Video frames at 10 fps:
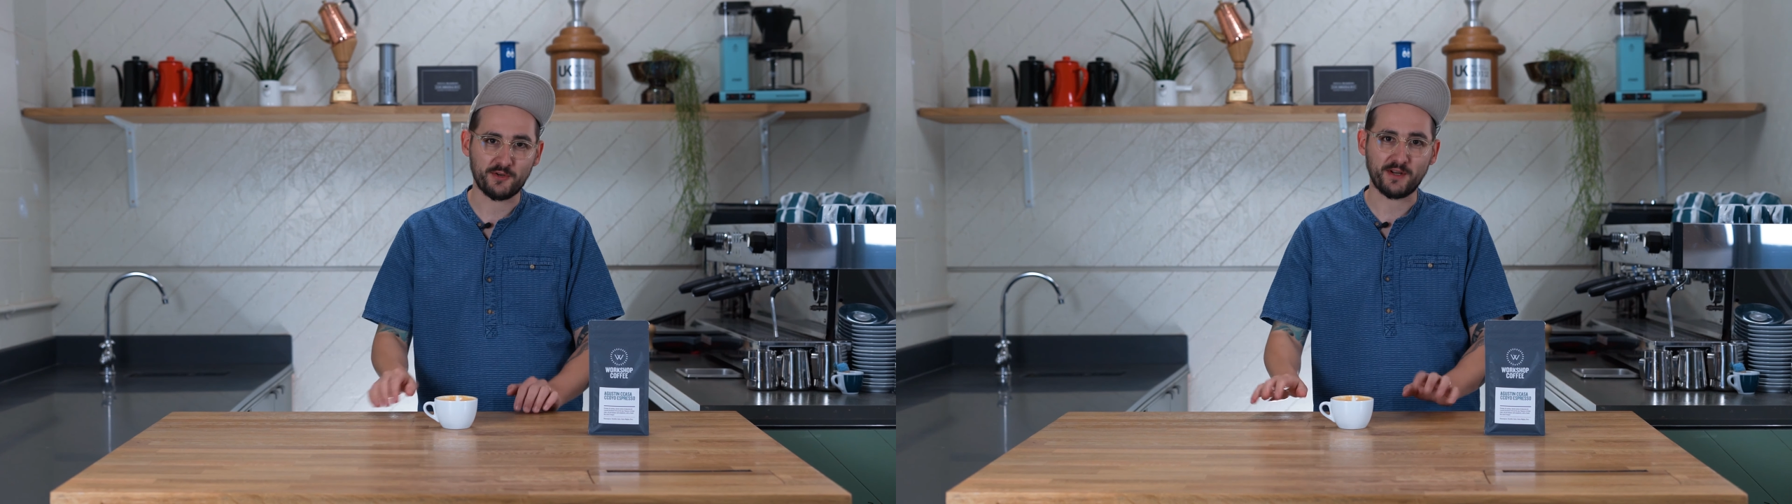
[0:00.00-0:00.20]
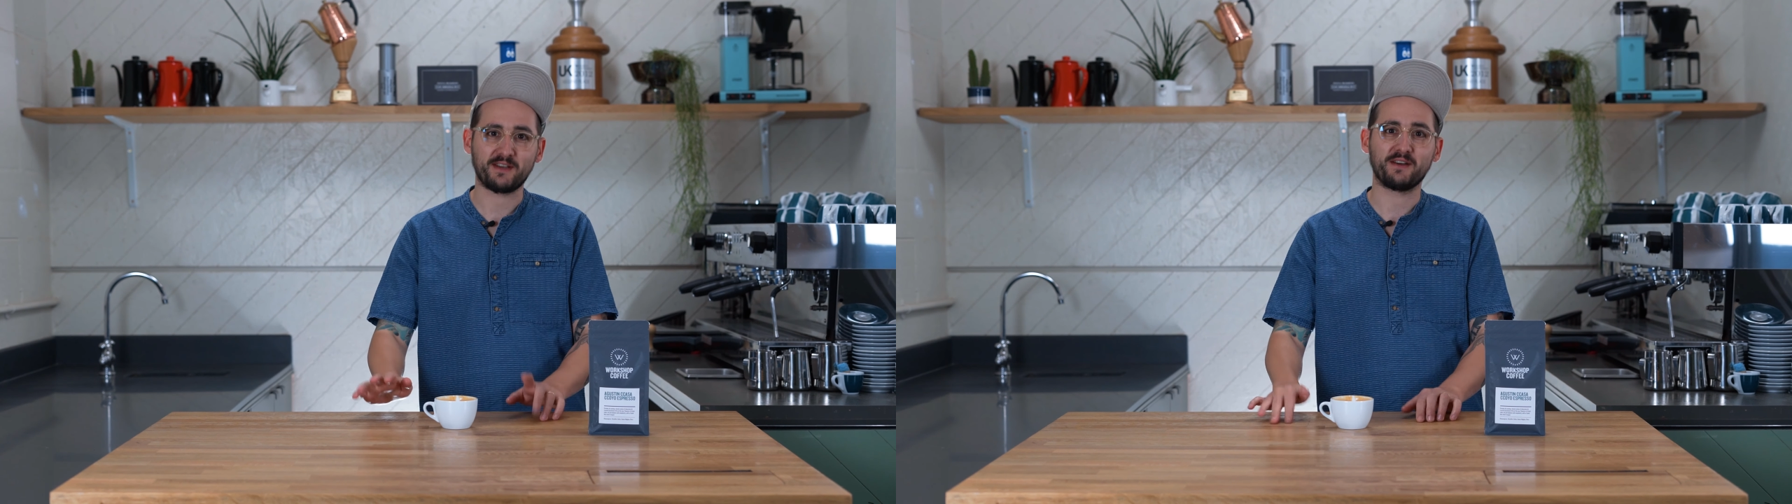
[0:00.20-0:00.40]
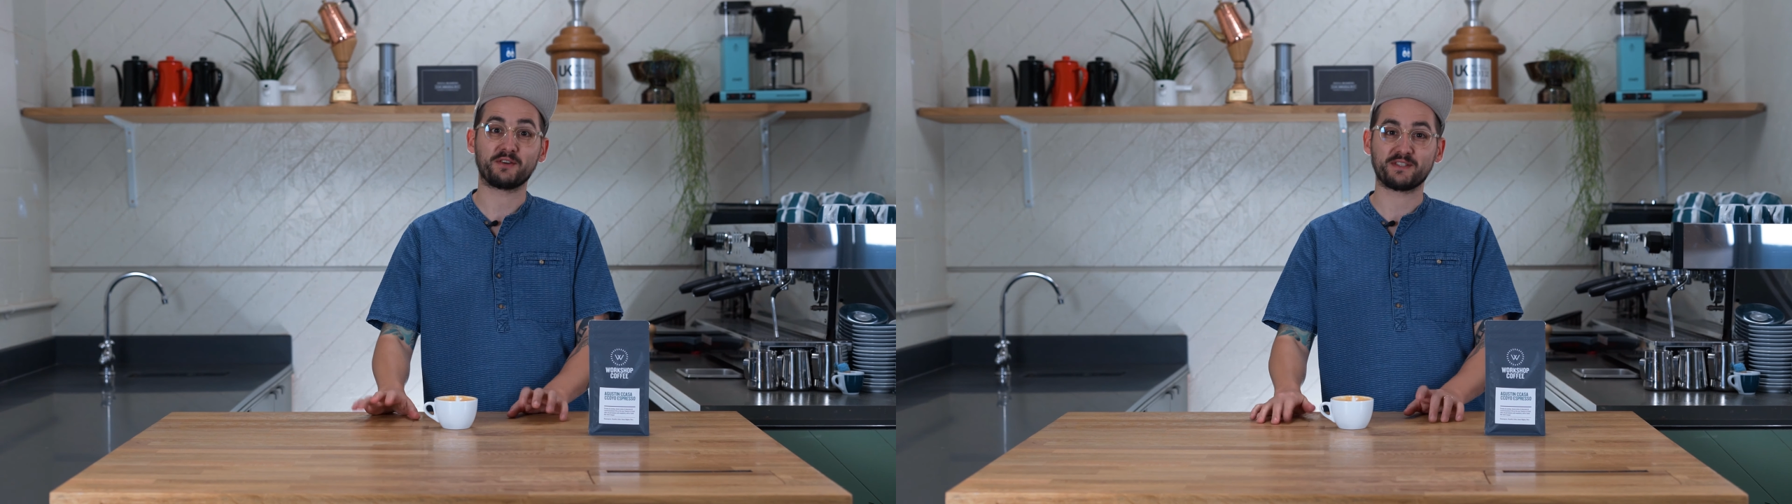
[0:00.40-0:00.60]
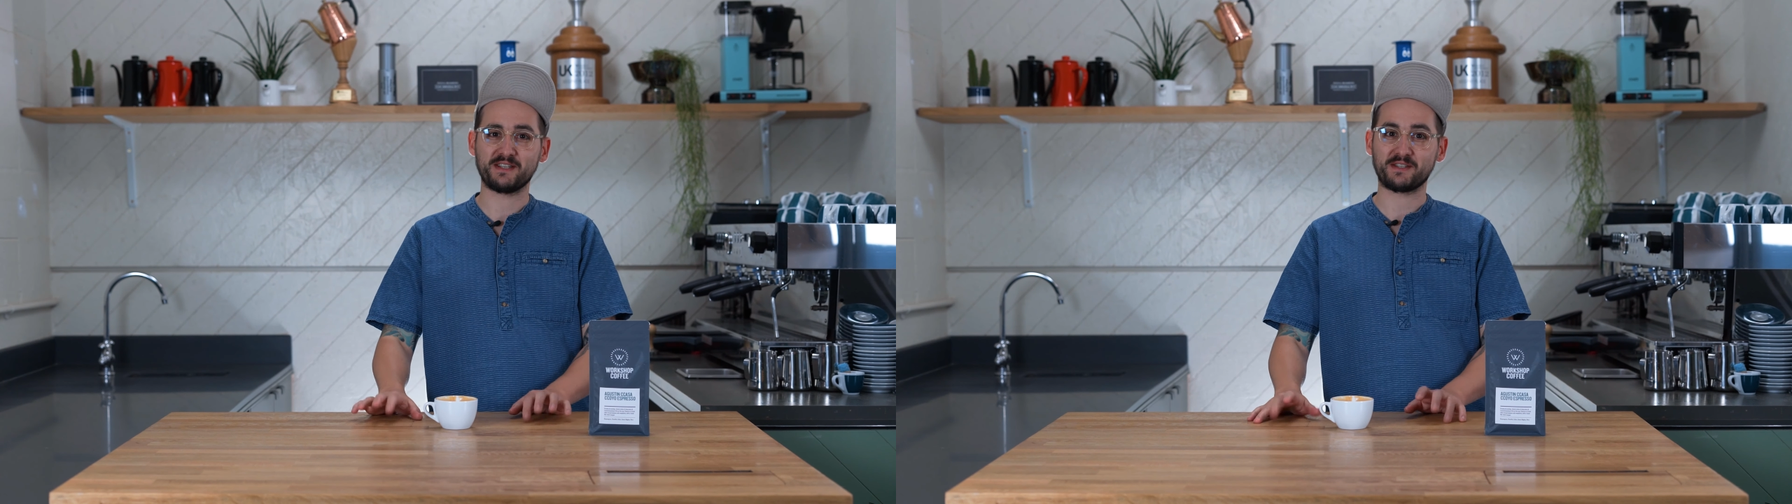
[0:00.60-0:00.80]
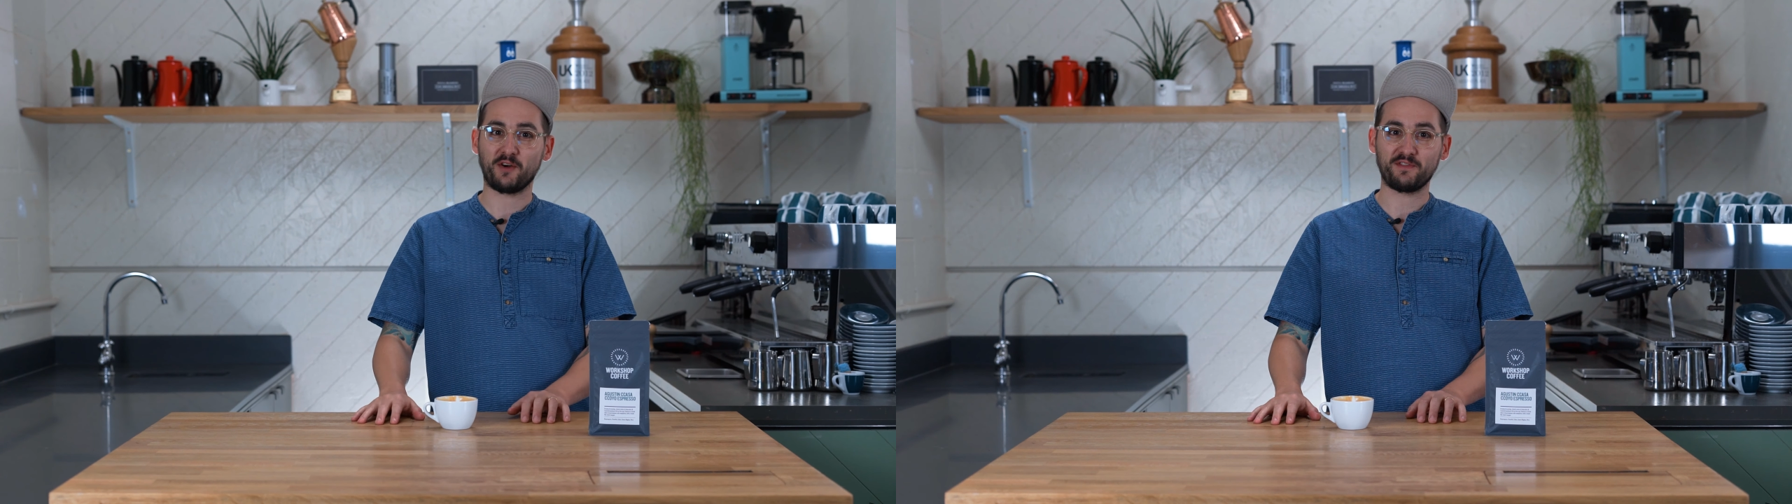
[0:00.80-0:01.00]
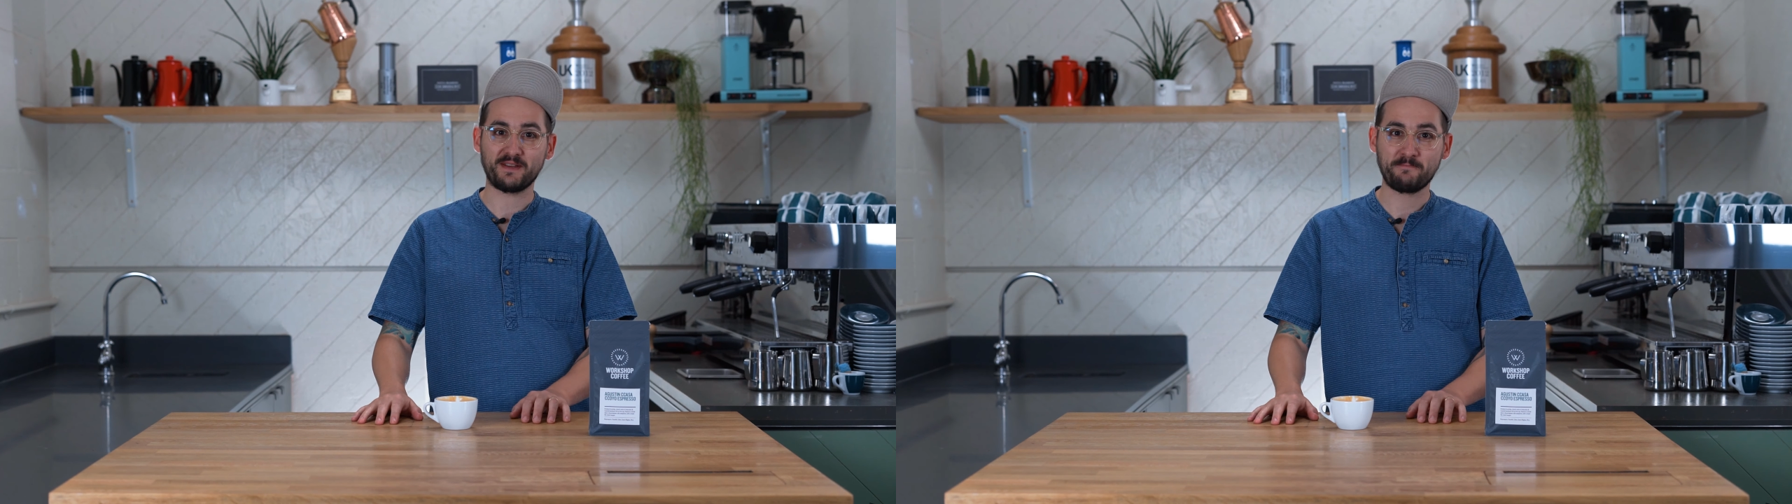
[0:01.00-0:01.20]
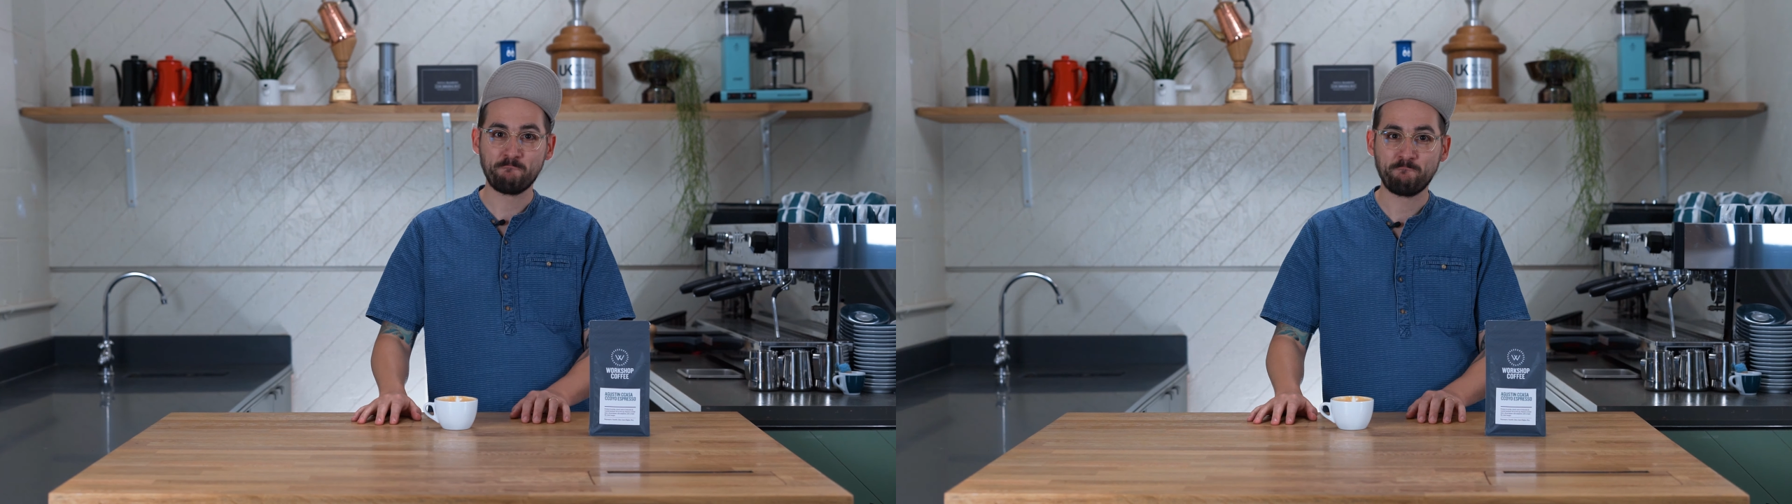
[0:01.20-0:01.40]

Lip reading: to drink Agustin's coffee.